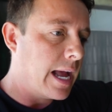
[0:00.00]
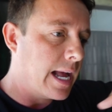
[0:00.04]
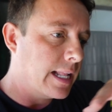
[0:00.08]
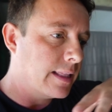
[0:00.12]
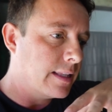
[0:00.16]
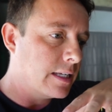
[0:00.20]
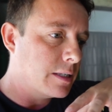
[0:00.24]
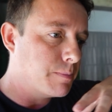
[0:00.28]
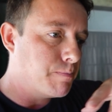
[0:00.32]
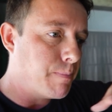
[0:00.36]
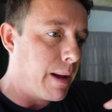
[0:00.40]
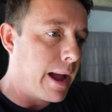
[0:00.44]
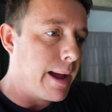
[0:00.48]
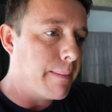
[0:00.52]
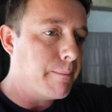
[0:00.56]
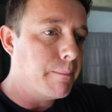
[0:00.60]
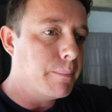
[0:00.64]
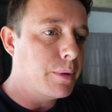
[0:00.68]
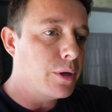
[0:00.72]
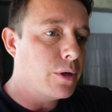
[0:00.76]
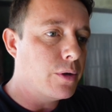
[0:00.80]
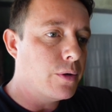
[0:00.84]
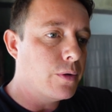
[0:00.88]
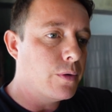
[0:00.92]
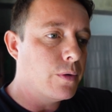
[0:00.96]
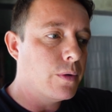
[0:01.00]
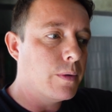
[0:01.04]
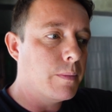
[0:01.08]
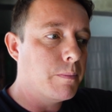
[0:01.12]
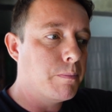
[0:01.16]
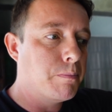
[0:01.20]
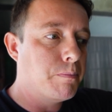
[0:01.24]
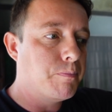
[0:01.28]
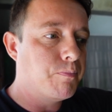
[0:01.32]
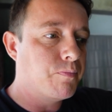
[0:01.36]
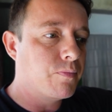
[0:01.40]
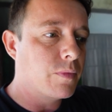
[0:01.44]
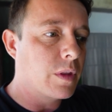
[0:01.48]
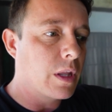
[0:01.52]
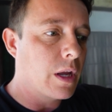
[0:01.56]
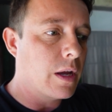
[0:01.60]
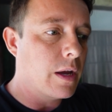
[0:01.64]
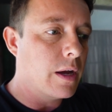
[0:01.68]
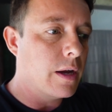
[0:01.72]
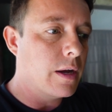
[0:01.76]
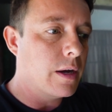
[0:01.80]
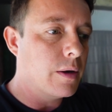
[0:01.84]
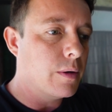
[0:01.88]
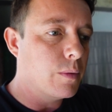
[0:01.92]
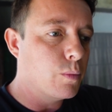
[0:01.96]
had this bamboo
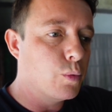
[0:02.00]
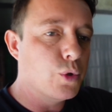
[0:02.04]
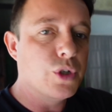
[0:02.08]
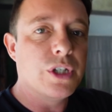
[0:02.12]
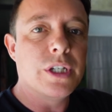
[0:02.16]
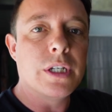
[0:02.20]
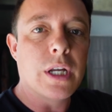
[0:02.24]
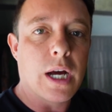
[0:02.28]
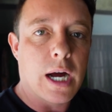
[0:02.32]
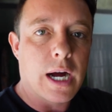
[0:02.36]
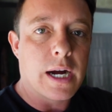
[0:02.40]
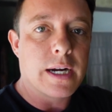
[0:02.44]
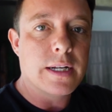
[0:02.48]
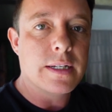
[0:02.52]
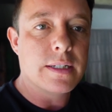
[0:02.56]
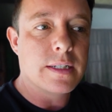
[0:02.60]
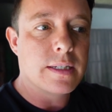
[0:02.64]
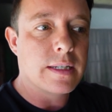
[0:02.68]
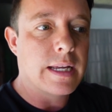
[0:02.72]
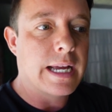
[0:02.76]
wooden hut,